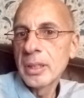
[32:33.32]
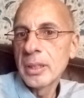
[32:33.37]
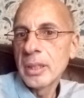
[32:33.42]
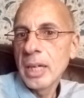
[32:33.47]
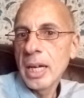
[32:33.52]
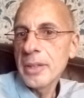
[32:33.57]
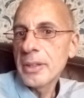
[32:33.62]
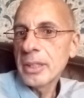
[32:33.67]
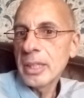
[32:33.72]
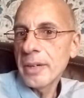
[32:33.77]

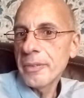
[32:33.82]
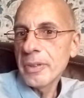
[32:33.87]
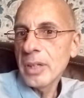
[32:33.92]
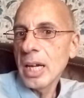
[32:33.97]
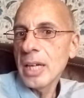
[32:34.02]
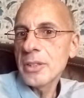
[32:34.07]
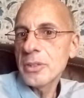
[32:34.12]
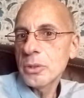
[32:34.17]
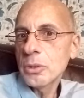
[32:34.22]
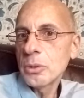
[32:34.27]
I think every
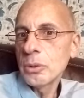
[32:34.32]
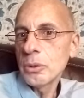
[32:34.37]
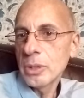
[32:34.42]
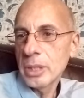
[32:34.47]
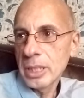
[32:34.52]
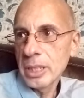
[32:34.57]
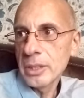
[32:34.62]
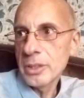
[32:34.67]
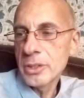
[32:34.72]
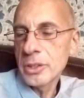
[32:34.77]
high school
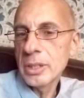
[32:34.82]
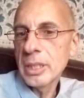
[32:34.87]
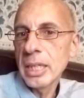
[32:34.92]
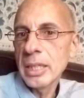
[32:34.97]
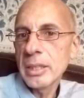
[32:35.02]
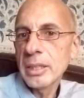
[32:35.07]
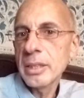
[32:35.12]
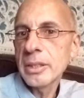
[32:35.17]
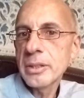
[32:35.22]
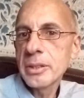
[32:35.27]
kid should
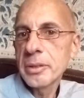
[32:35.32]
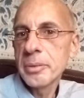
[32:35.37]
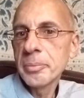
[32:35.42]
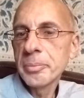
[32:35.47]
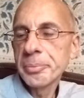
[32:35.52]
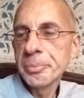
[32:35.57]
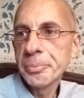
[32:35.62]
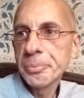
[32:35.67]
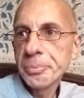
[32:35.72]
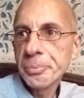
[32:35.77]
get this.
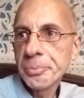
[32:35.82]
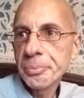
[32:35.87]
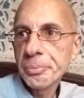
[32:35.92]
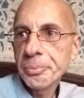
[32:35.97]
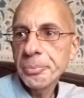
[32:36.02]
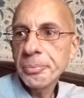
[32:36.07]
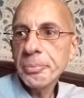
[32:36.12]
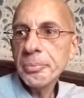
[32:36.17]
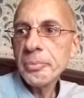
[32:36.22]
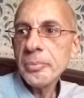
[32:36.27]

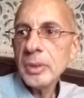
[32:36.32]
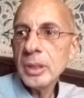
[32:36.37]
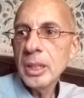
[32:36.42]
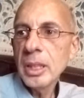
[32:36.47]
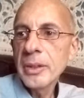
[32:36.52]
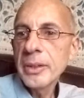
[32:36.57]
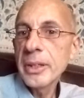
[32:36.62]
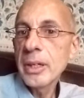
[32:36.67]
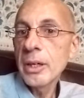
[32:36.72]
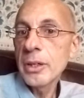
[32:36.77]

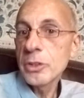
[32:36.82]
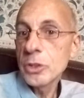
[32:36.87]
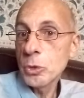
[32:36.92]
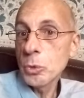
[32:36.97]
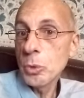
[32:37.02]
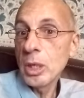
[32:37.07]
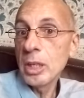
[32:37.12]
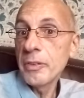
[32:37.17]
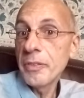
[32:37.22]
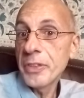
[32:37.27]
There are
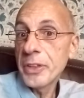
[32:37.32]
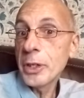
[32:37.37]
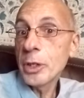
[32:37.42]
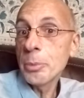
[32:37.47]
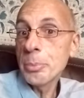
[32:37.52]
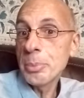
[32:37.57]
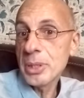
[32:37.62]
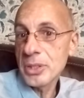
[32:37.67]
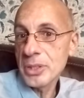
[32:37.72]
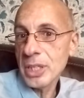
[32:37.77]
12
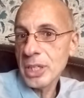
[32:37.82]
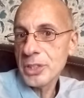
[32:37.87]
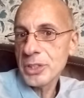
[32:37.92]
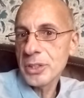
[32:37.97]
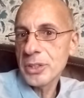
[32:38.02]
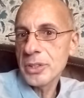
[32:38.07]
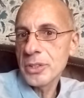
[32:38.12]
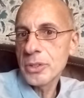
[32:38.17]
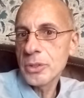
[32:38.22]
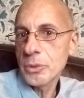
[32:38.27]
therapy
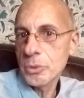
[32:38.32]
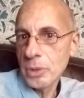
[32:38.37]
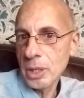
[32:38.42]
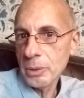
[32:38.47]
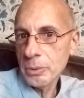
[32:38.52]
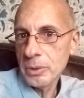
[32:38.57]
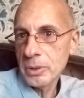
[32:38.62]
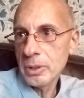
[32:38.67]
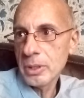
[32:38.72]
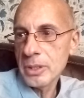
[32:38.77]
sessions
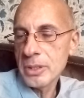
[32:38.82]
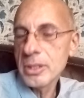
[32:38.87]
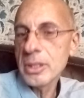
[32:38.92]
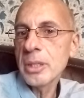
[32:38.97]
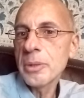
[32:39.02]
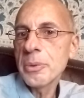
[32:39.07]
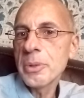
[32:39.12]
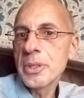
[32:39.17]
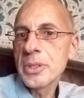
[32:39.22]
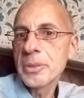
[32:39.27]
throughout the
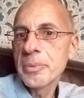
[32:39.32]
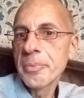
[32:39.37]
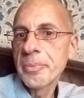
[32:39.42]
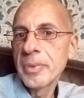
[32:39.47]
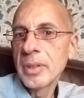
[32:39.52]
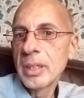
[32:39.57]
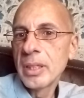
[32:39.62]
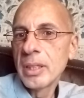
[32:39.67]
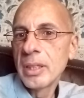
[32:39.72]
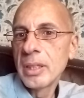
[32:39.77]
series.
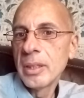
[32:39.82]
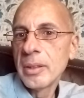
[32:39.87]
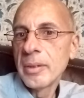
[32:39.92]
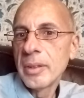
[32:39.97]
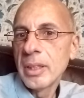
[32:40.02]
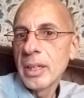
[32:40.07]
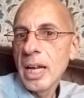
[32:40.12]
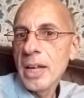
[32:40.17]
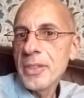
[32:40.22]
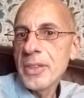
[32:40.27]

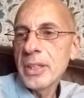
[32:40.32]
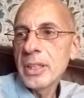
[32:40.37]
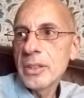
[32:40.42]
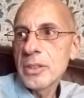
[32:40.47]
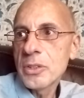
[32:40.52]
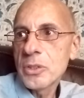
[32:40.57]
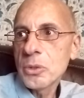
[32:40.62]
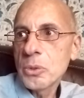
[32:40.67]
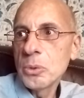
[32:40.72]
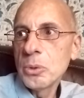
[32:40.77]
I think in
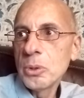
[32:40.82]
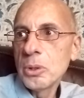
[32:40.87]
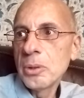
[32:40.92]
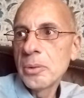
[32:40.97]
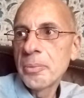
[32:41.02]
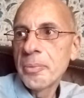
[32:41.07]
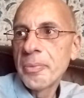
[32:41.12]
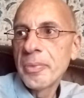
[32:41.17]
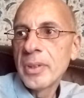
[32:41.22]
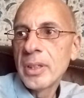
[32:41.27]

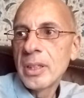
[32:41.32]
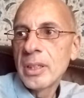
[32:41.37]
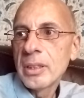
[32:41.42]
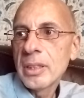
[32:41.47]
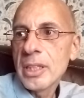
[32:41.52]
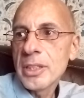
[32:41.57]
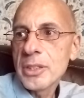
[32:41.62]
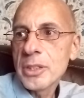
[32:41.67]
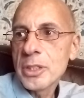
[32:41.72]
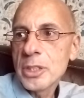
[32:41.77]
school
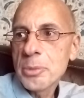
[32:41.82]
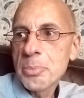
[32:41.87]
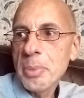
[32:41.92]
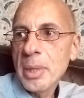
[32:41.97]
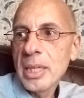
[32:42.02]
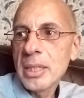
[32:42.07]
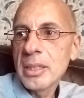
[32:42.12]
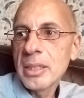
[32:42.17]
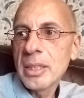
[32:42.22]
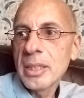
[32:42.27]
they should
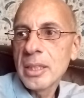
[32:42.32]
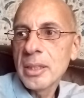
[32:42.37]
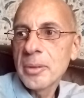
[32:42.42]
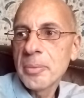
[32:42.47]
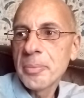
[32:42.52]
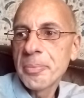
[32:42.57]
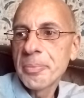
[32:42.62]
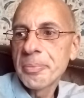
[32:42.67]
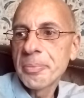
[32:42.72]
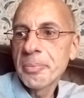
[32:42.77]
spend, uh,
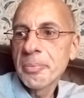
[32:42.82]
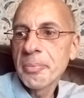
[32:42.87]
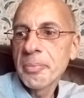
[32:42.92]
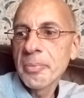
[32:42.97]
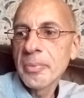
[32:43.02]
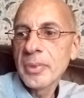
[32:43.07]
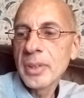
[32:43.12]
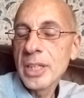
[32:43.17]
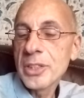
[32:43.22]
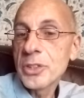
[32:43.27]

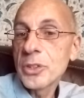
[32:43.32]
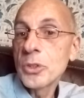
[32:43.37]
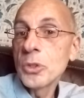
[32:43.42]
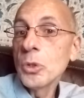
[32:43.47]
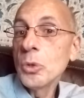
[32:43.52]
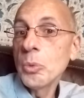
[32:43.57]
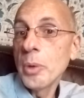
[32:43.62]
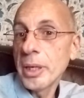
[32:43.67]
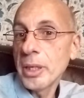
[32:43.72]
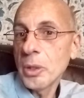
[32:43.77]
they should
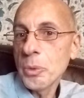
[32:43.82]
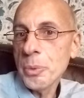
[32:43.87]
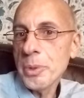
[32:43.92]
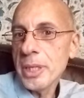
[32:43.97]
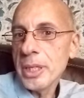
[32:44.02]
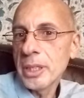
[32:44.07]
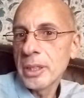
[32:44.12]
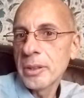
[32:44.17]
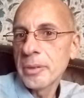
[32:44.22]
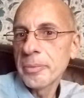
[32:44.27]
do one a
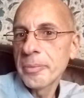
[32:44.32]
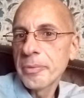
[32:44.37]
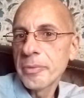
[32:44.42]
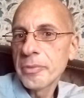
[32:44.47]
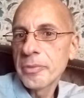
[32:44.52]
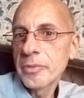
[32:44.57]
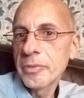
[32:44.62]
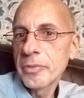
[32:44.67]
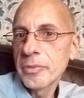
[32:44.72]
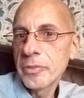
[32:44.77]
week
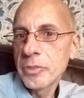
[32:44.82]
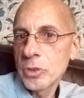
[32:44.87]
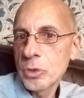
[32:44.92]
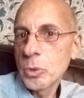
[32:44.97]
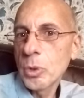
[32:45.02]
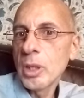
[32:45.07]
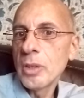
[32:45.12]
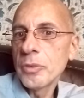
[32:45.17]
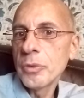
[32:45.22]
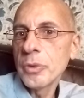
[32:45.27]
for
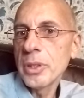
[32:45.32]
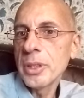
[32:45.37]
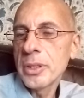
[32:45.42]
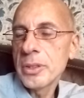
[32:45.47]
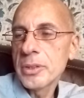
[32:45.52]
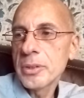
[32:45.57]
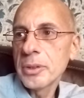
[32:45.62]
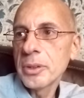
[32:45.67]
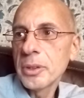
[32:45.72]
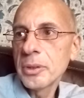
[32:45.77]
12
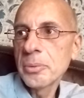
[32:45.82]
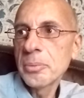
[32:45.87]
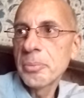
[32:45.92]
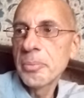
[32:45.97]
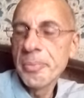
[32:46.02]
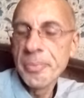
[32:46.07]
weeks, you know.